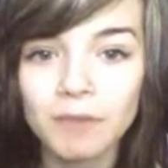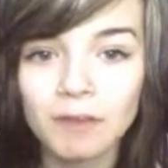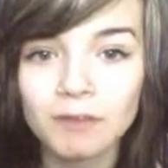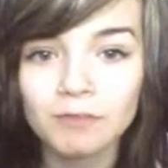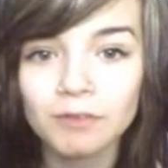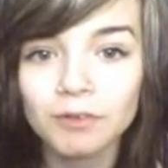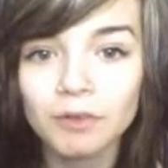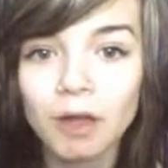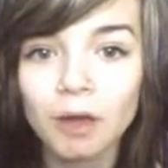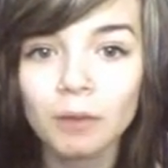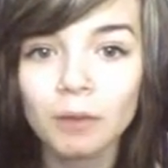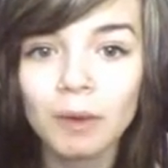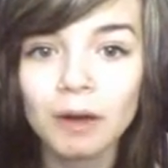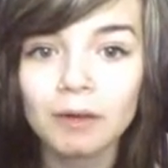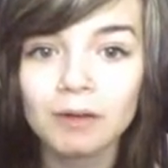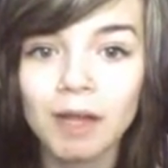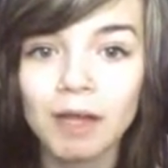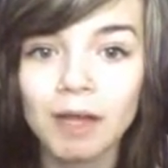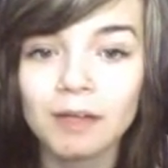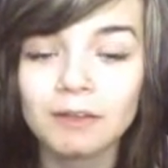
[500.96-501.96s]
even though
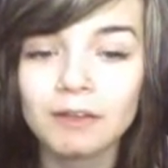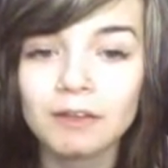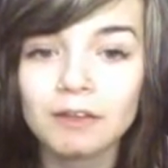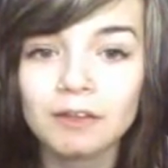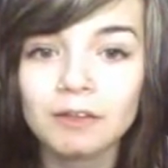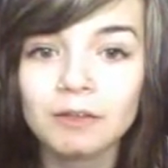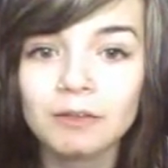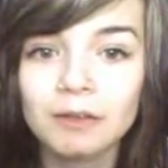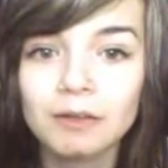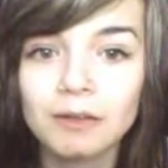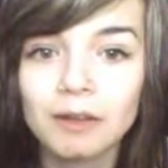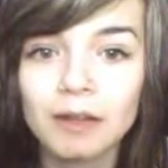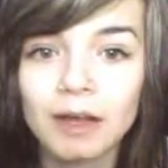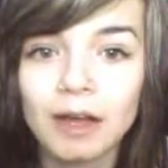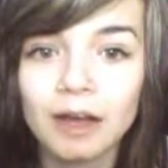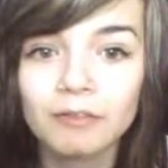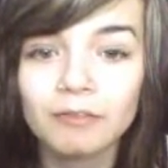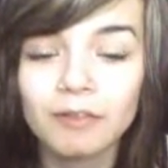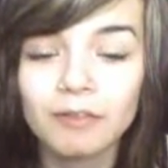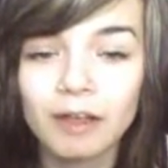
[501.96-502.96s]
I'd like to
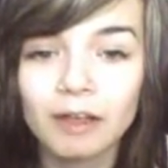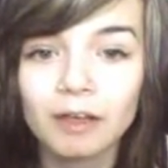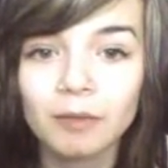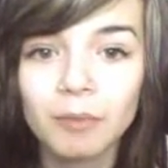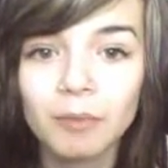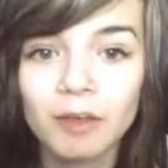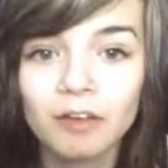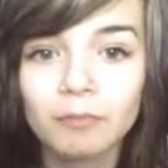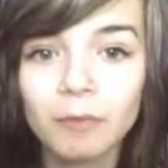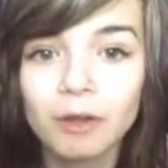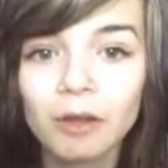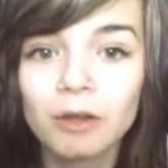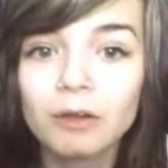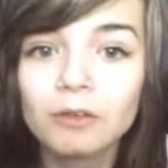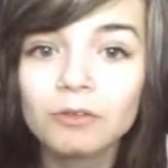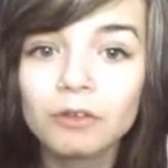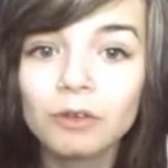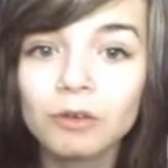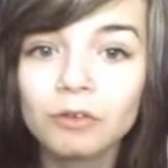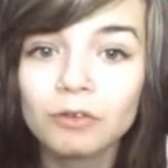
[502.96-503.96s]
have like a bit of my
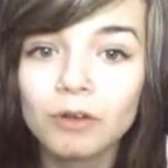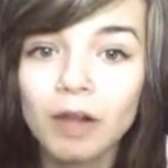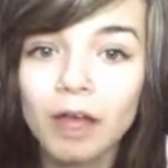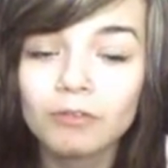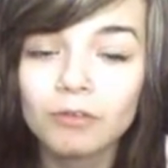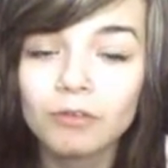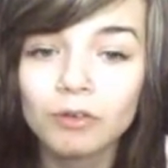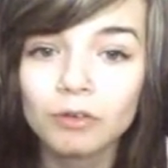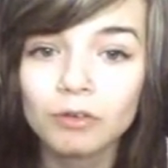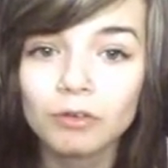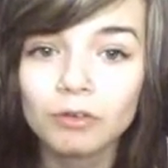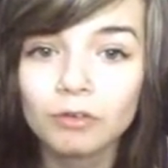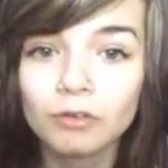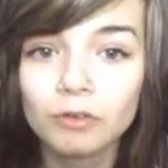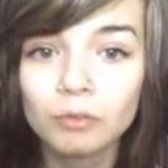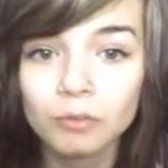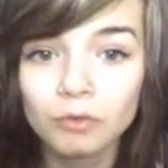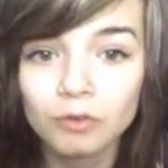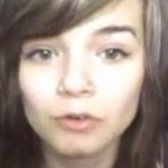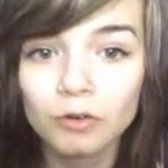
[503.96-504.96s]
own social life and do
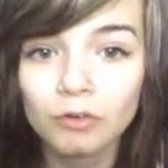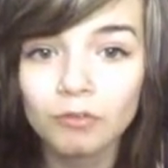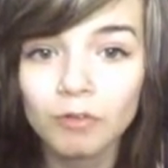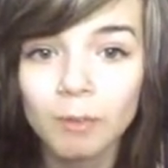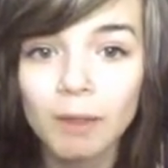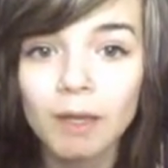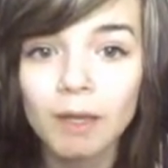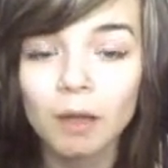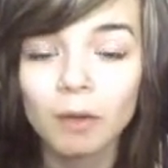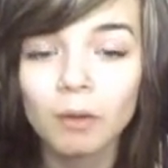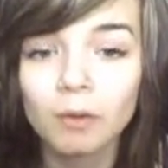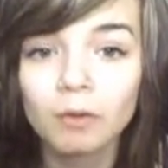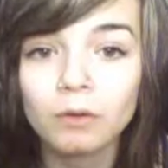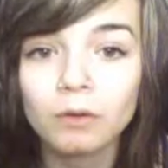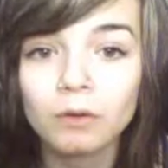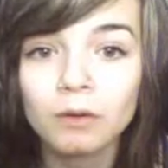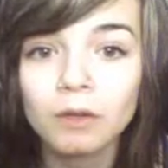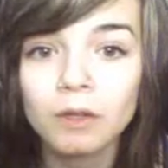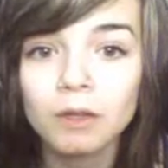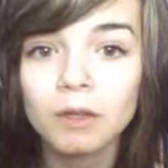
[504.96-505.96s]
some stuff on my
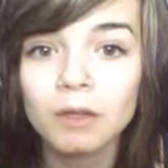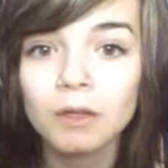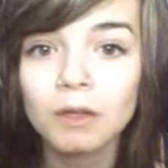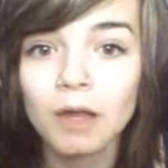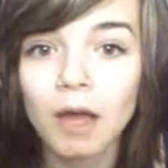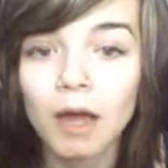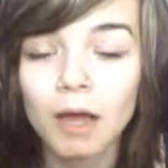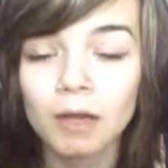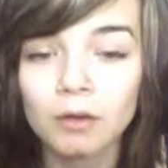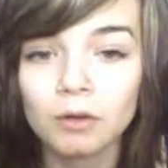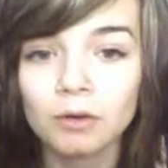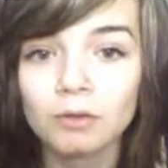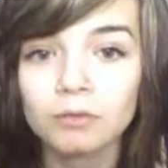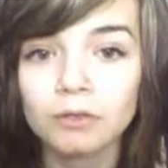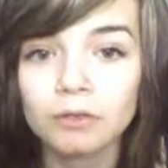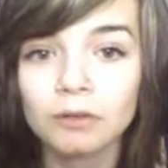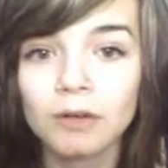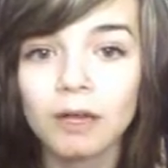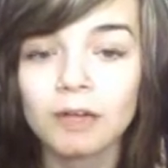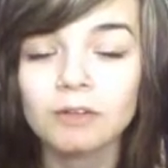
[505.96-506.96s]
own, I
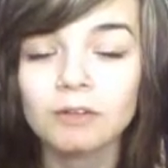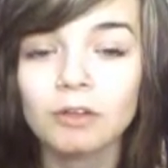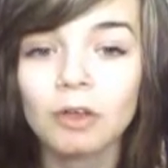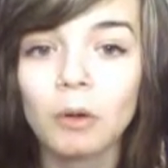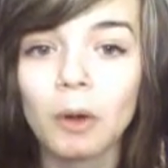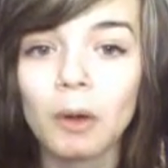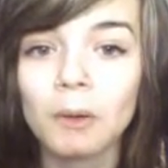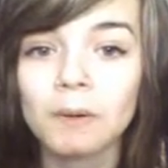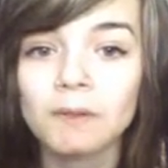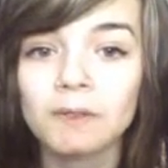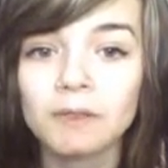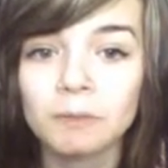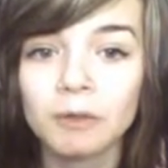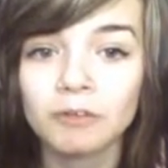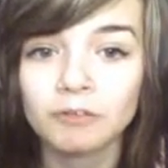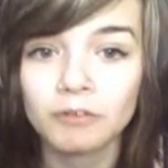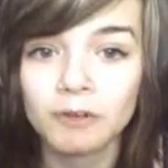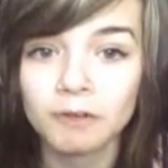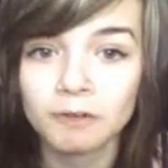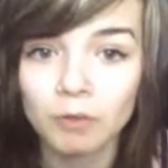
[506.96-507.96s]
also like to go out and see
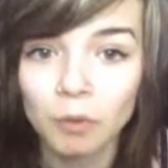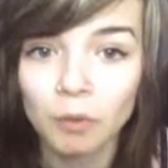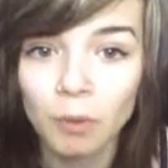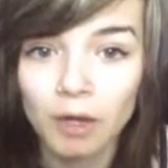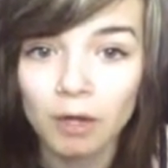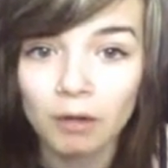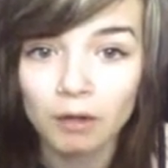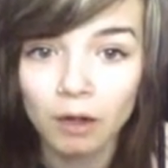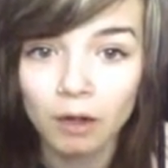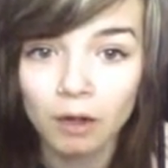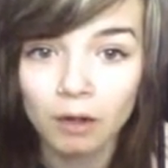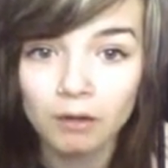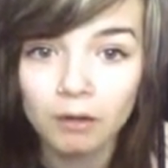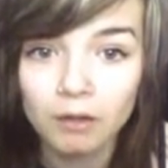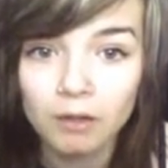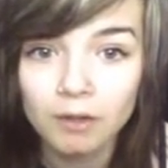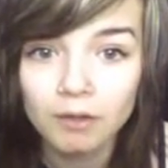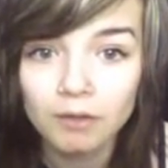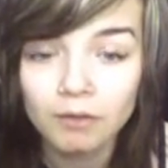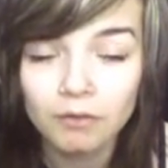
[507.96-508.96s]
my friends quite a lot.
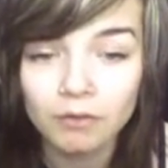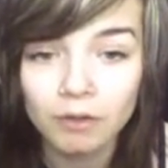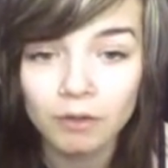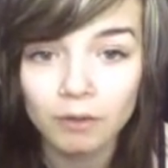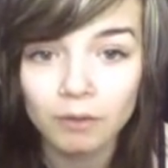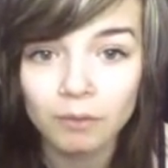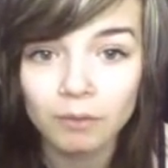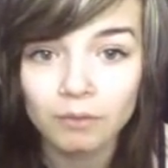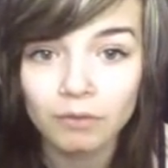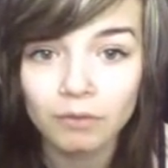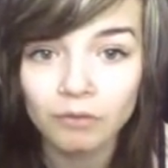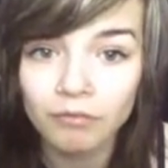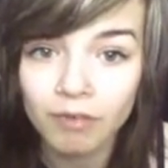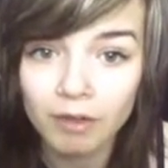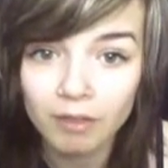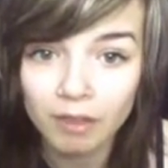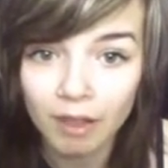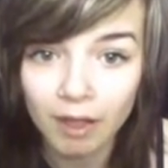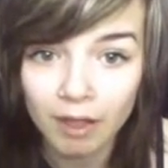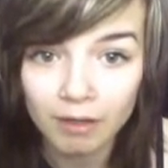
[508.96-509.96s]
So the
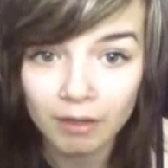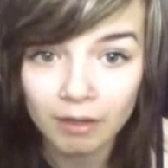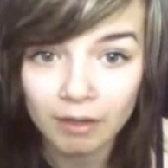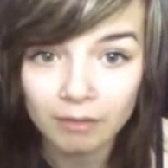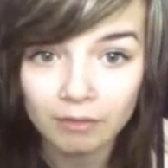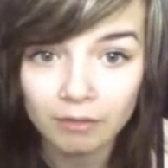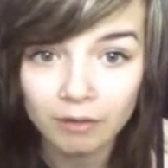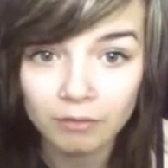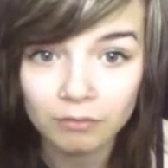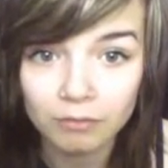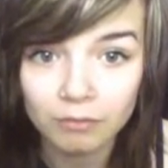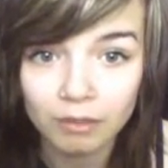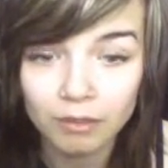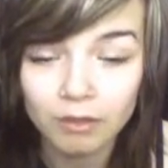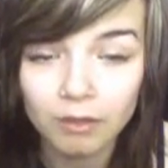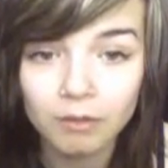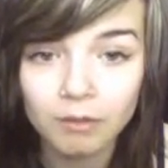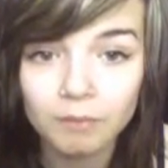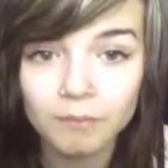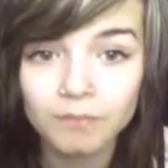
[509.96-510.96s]
fact that Hannah gets along with
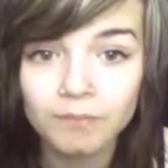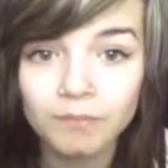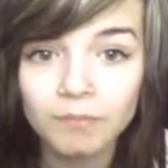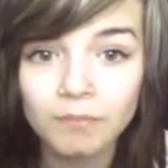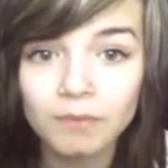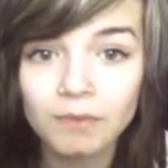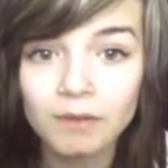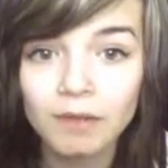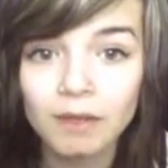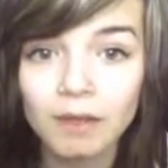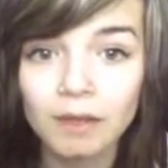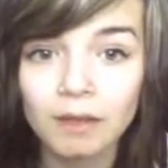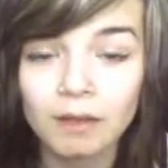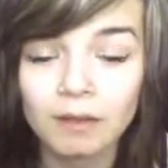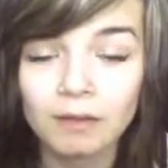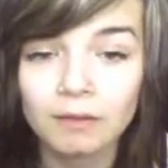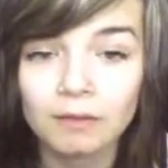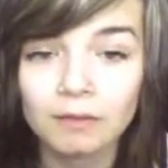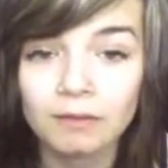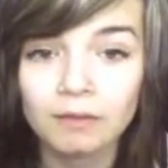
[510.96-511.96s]
them
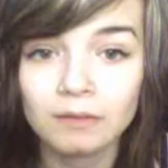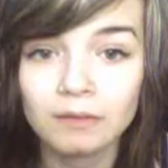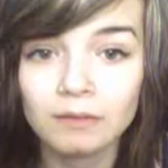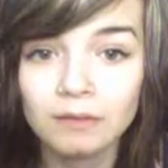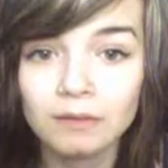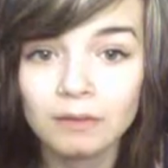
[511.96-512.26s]
is